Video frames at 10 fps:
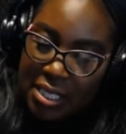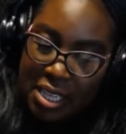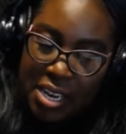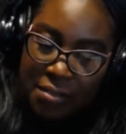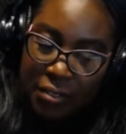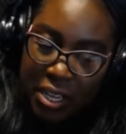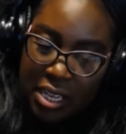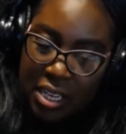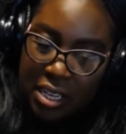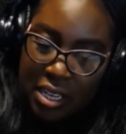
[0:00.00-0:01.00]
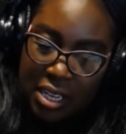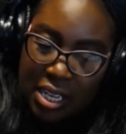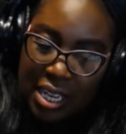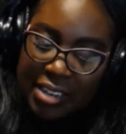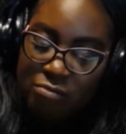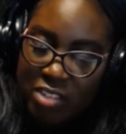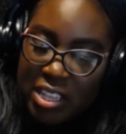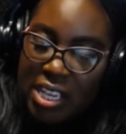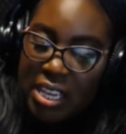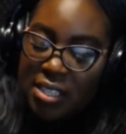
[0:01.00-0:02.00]
kind of like, it
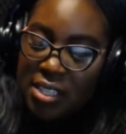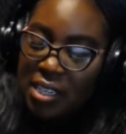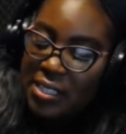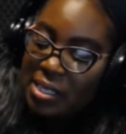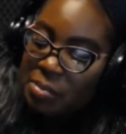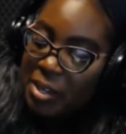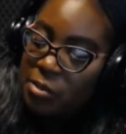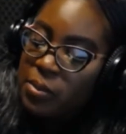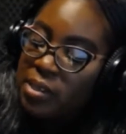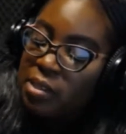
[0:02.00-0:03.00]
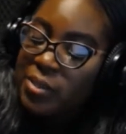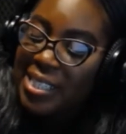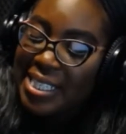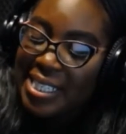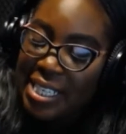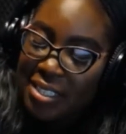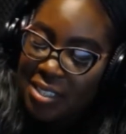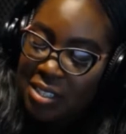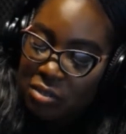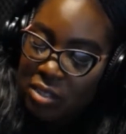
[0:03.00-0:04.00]
really kickstarts the Bible. It's one of the most exciting
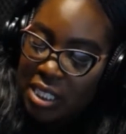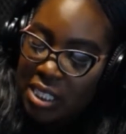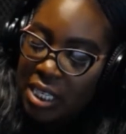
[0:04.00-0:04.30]
stories.